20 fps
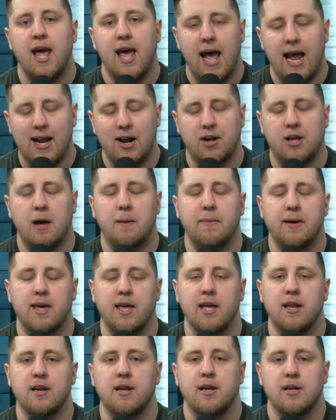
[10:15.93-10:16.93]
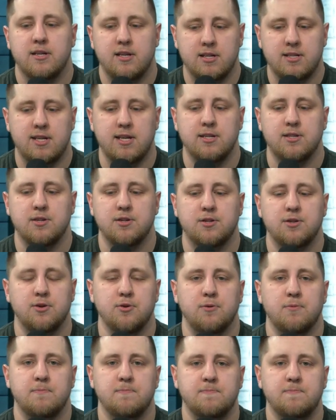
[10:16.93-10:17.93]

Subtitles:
and now coming in to season 2.